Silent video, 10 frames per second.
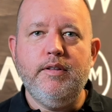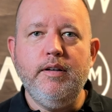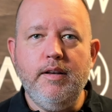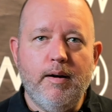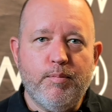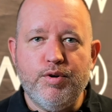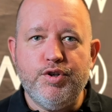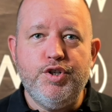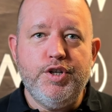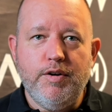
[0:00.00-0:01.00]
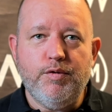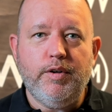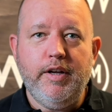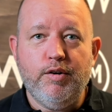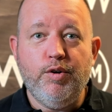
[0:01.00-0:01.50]
The numbers
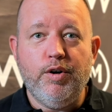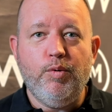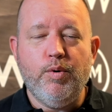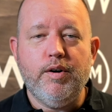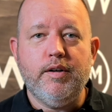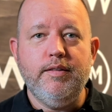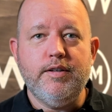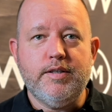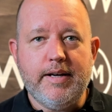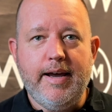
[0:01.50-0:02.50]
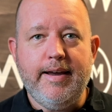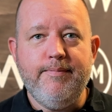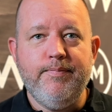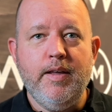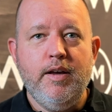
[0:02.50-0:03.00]
generally are going to work the
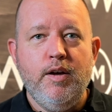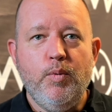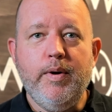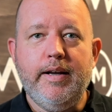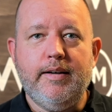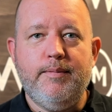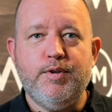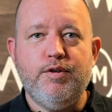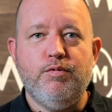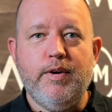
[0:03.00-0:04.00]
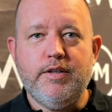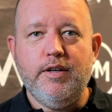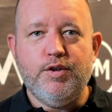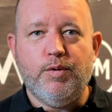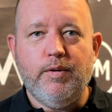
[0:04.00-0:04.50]
same when it comes to
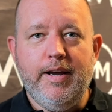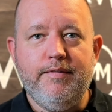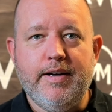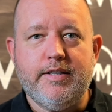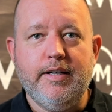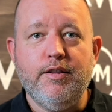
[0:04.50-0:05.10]
residential investing.